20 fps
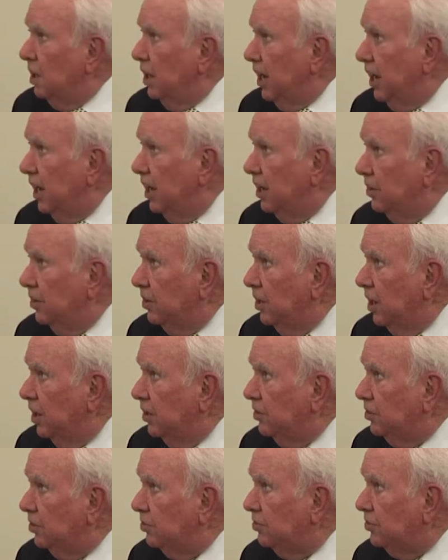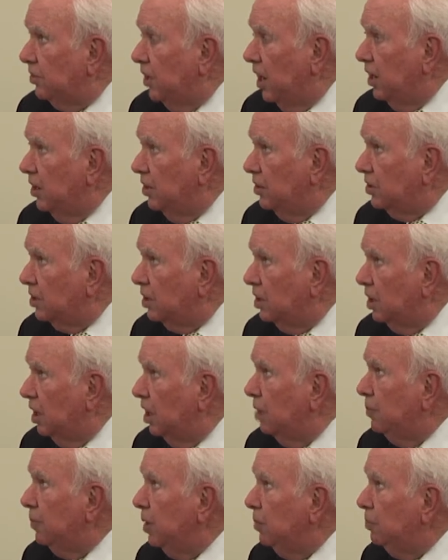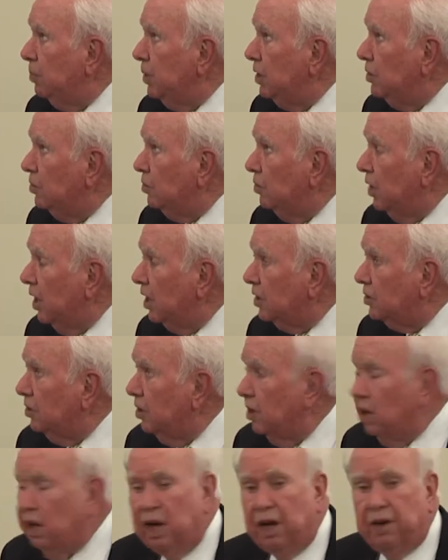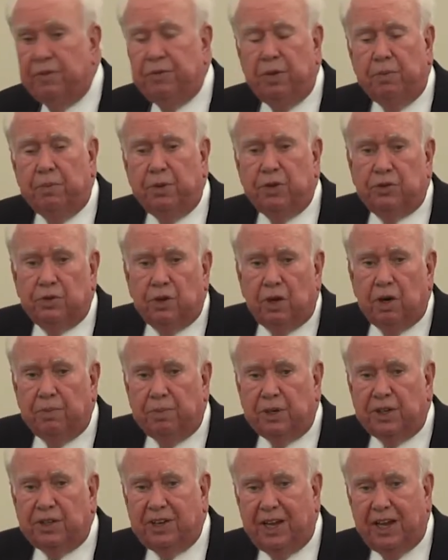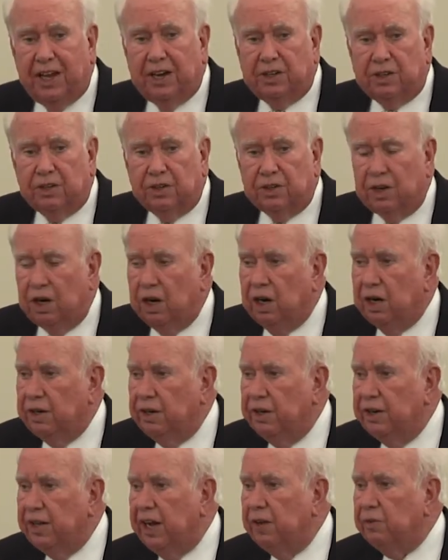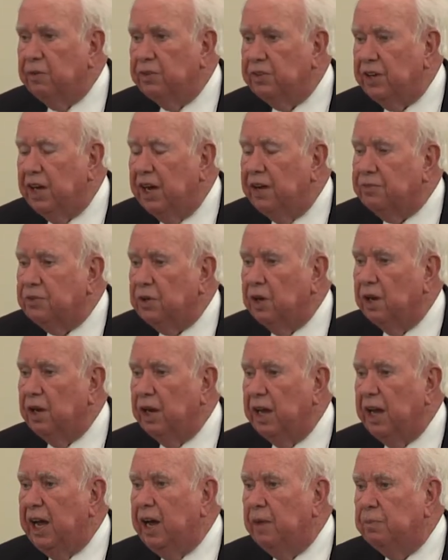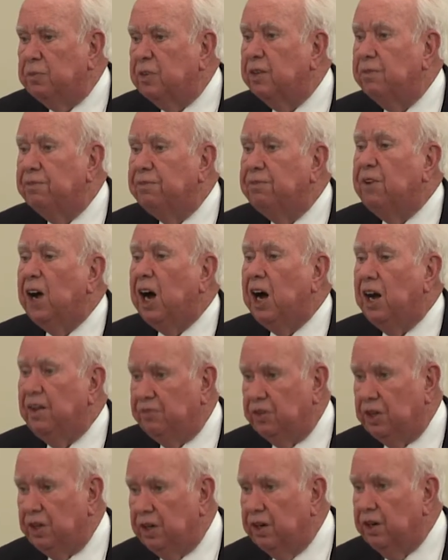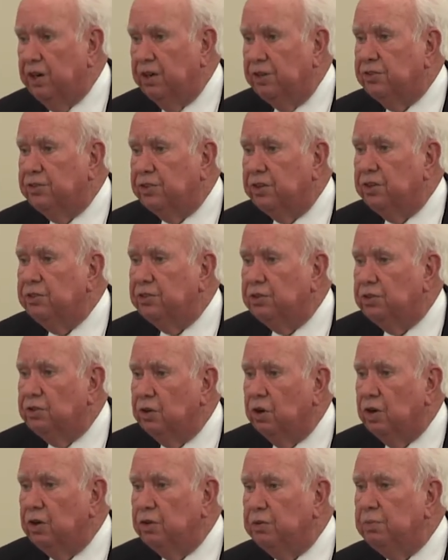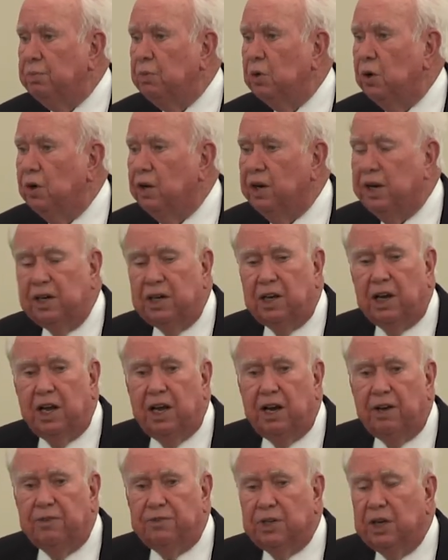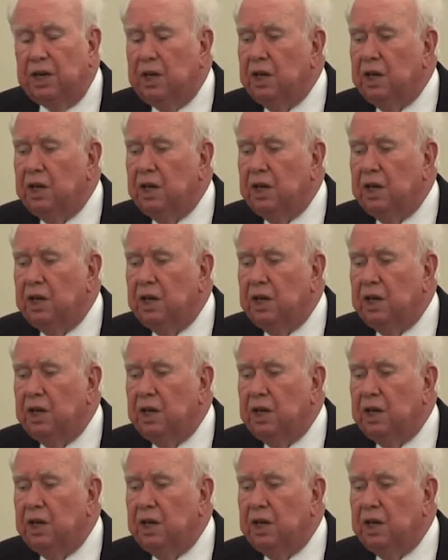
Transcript: And decided to come and be director of the Missouri Botanical Garden. That was after a lapse of 5 years since George Moore had left.